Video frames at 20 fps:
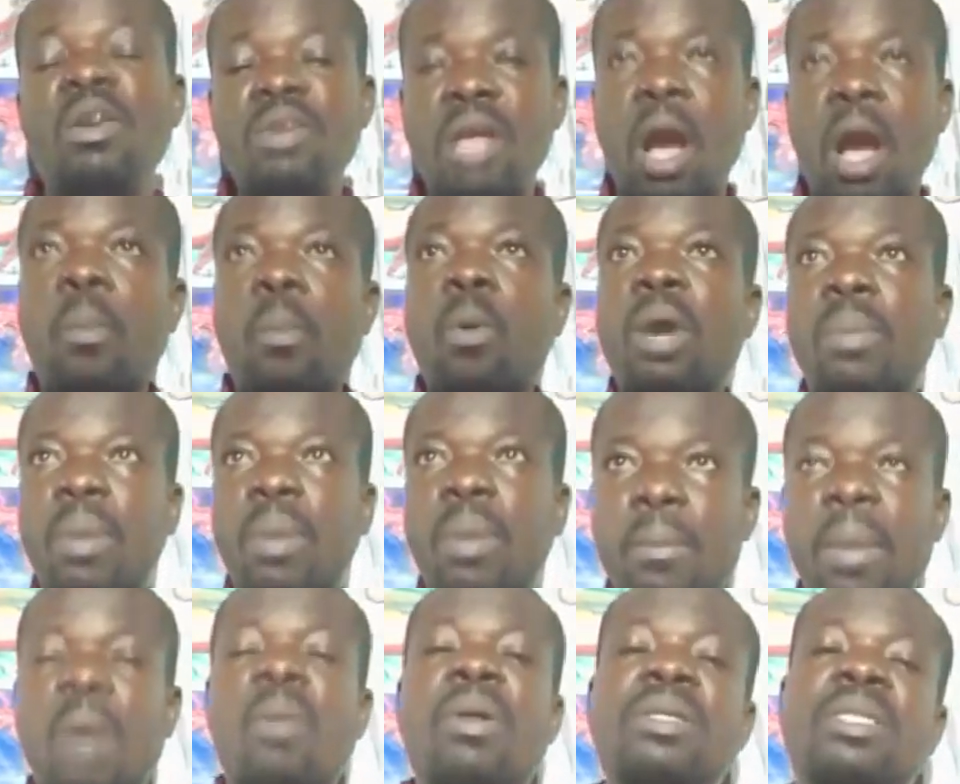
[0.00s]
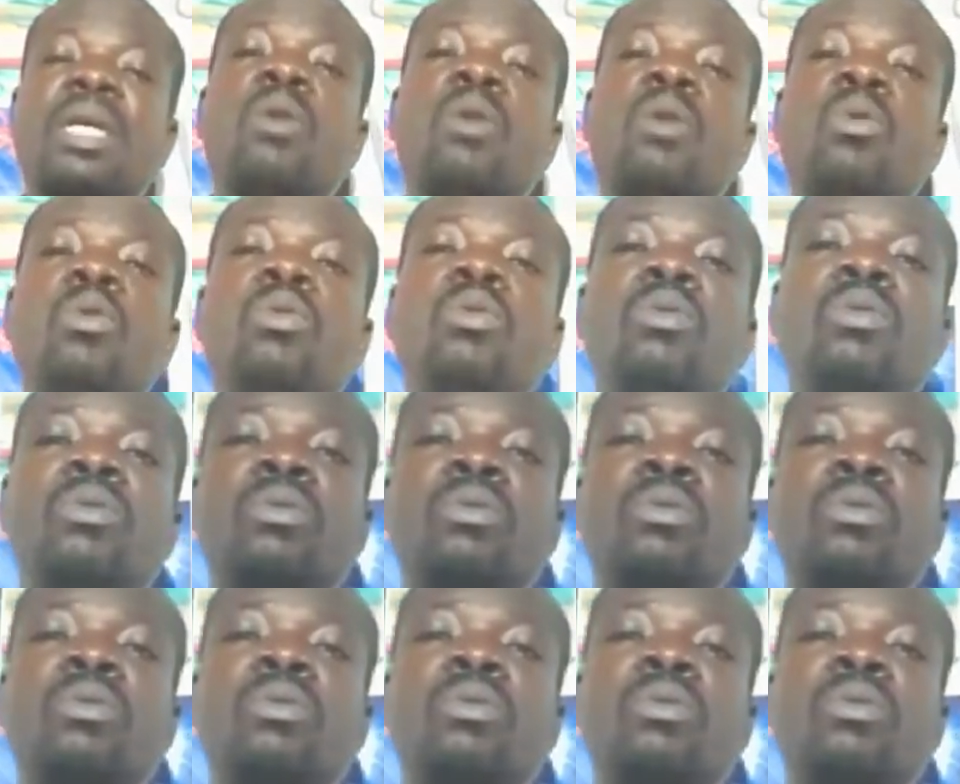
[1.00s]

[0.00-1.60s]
young point by my son woo.